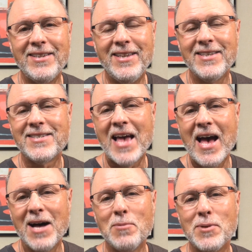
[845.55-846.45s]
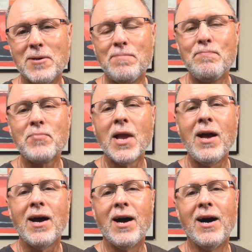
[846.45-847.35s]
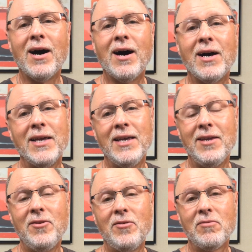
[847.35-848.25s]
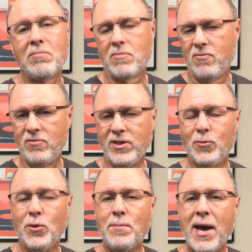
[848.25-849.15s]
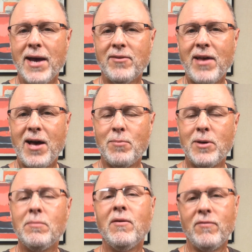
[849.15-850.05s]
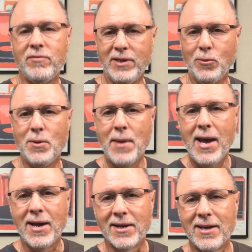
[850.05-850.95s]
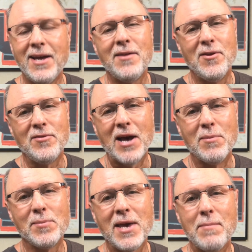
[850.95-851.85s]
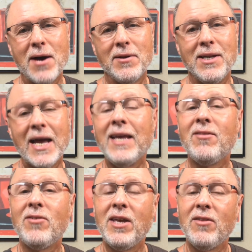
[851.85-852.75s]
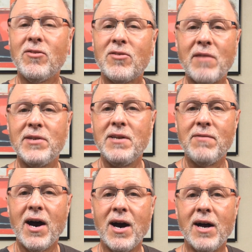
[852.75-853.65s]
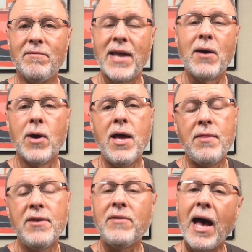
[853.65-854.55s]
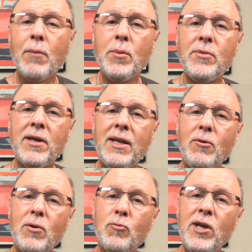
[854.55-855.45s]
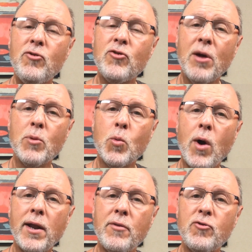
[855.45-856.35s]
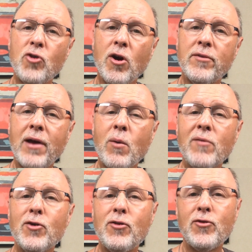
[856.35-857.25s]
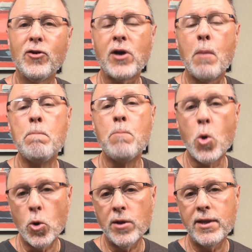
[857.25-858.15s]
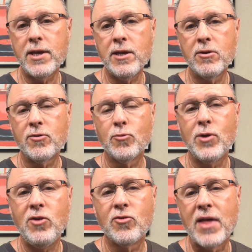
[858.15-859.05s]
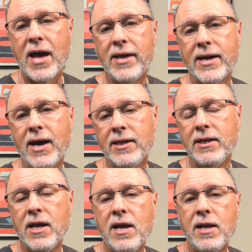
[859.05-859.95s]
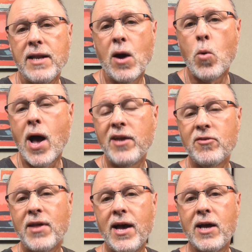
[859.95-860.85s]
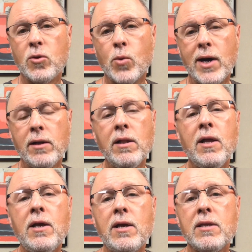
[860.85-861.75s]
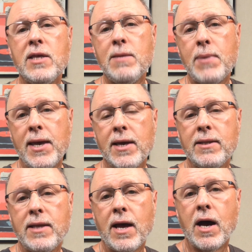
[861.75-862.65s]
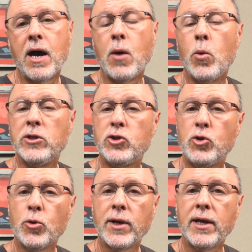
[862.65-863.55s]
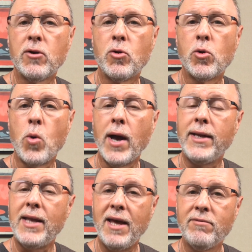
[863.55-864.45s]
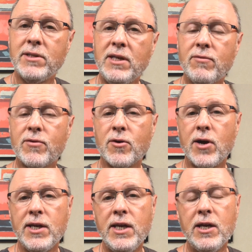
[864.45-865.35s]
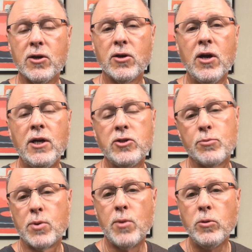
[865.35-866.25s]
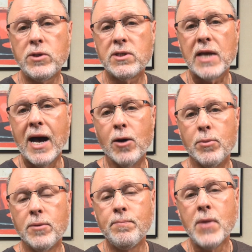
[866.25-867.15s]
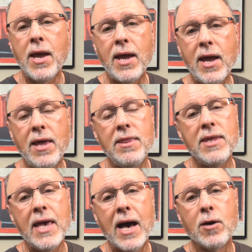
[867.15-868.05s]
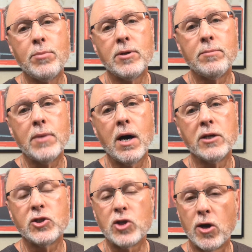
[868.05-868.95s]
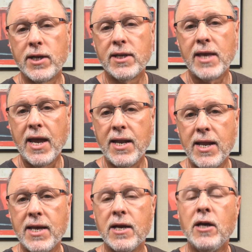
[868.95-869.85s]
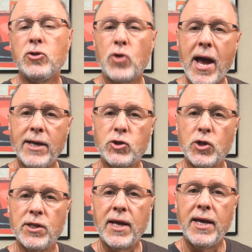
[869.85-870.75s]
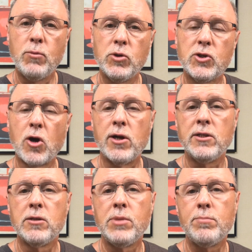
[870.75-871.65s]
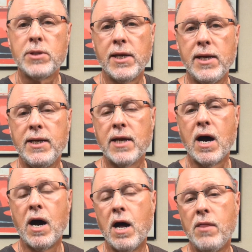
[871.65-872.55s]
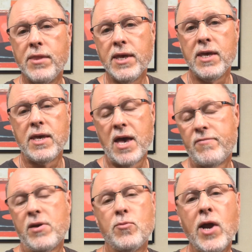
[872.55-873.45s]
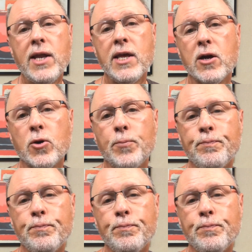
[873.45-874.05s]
This album is Fleetwood Mac's album, Fleetwood Mac. This album came out in 1975. Now, this album did reach number 1 on the charts. However, it took more than a year to reach that height. Now, why is that? Well, the band was touring quite heavily for a year to promote this album, and the album started gaining traction and was starting to be played on the FM radio.